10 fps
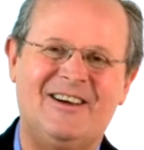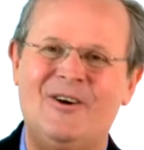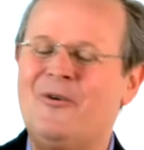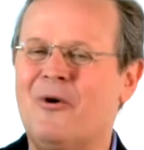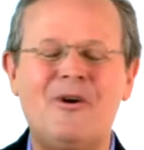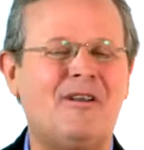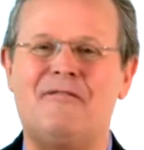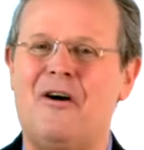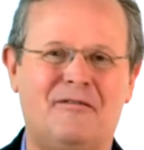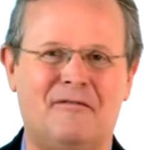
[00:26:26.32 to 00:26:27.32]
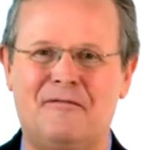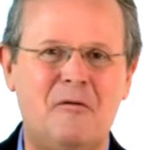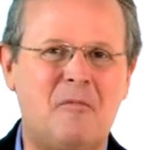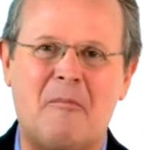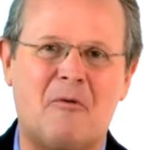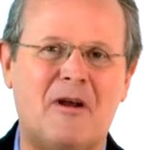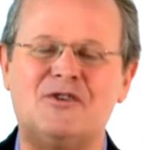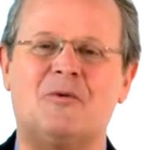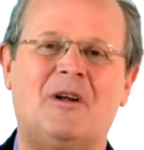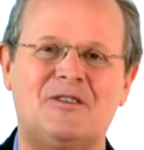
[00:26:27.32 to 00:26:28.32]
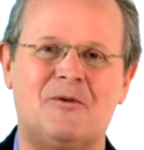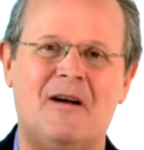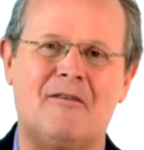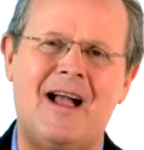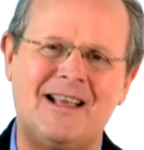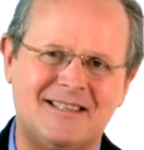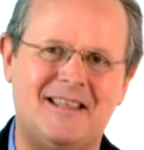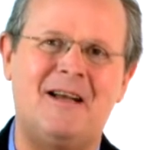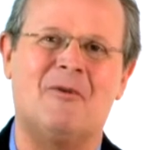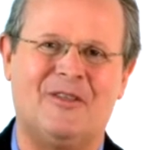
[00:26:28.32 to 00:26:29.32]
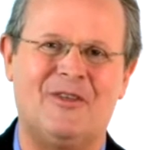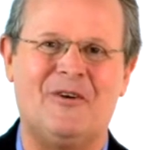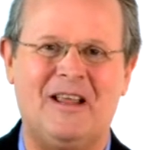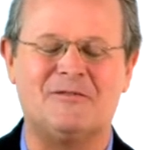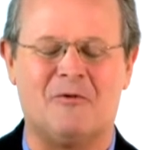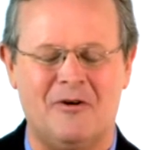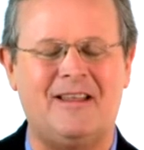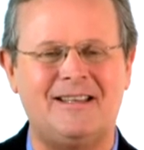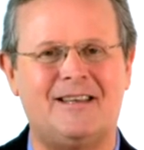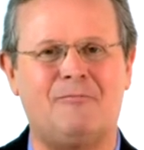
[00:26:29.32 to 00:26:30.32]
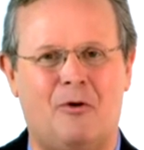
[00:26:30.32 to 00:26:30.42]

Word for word: who weren't involved in food preparation whatsoever, I asked them what their needs were, and they said,